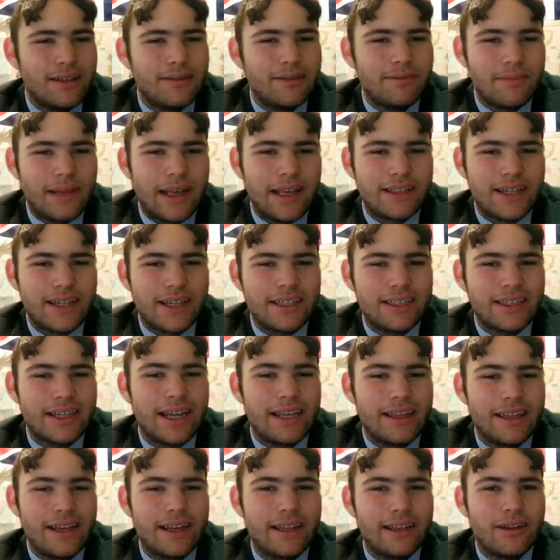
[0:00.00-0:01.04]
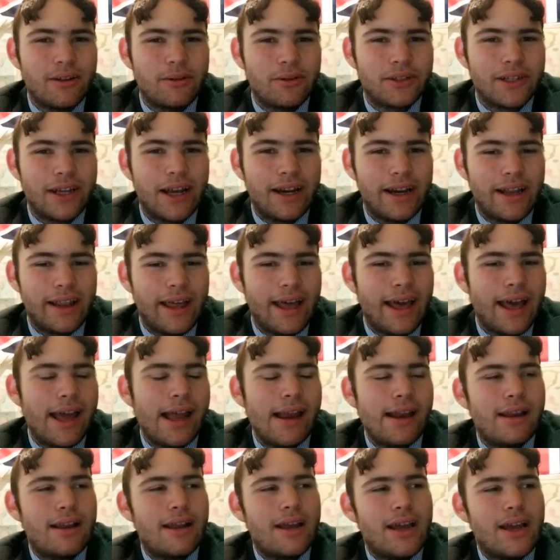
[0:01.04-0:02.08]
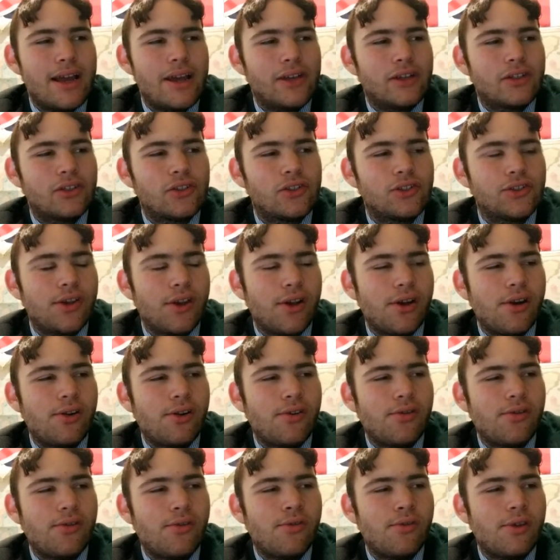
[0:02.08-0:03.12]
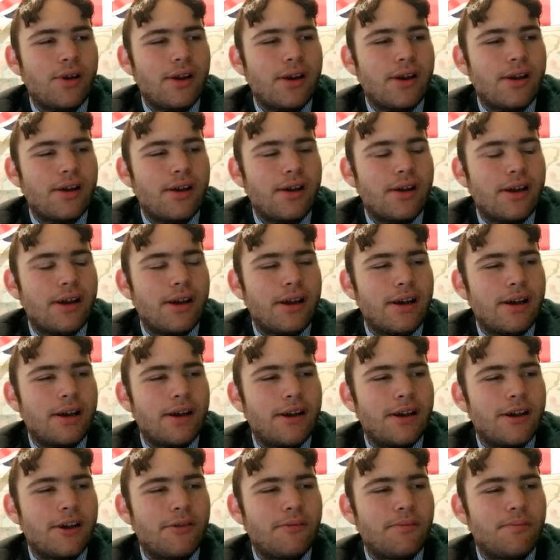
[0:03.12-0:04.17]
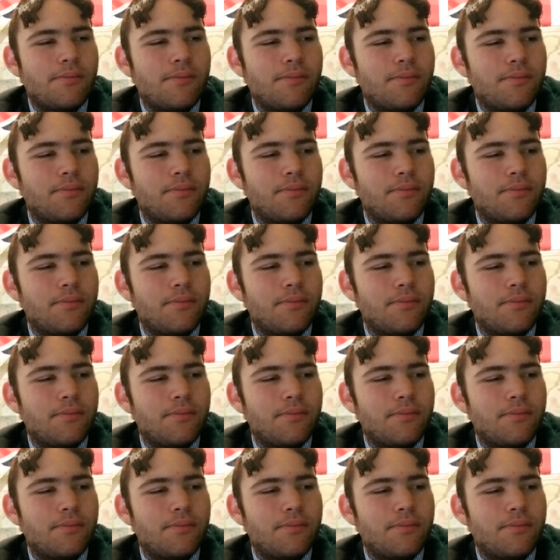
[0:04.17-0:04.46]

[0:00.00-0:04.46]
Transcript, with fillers: as I say, then it goes on to that. So, um,